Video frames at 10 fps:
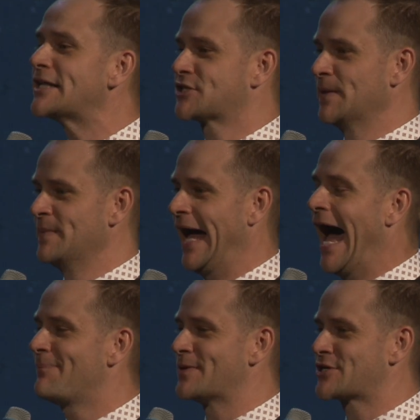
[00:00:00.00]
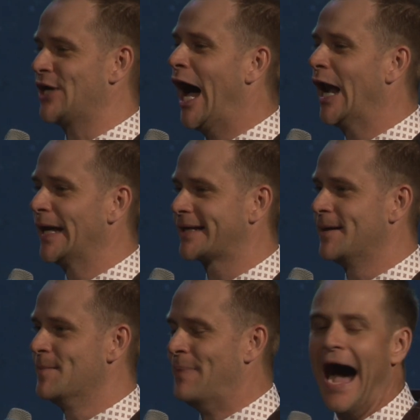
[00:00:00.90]
some apostolic,
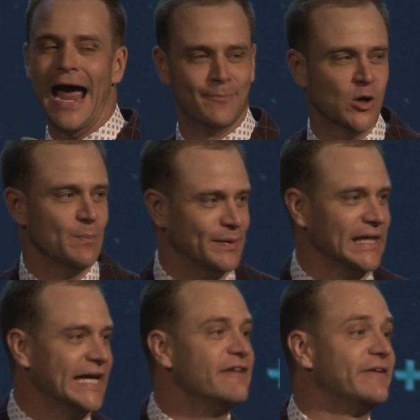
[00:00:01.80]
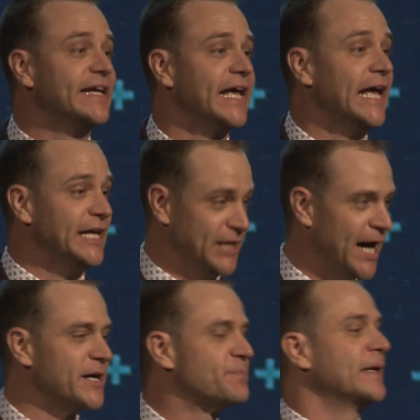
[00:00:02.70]
Bible believing
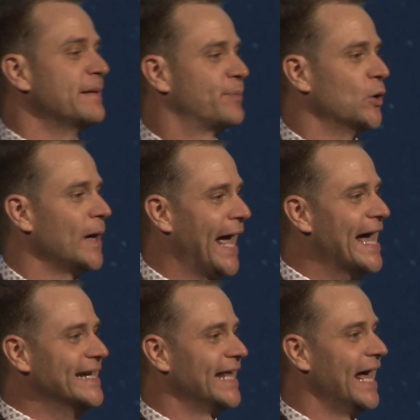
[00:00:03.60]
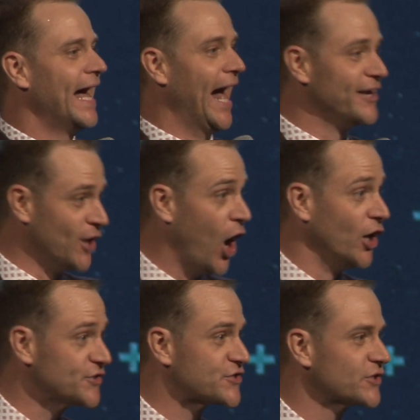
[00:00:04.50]
young people and
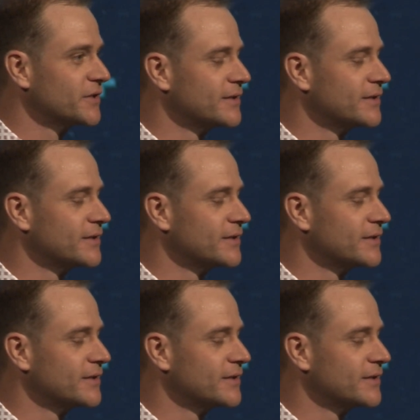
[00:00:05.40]
adults.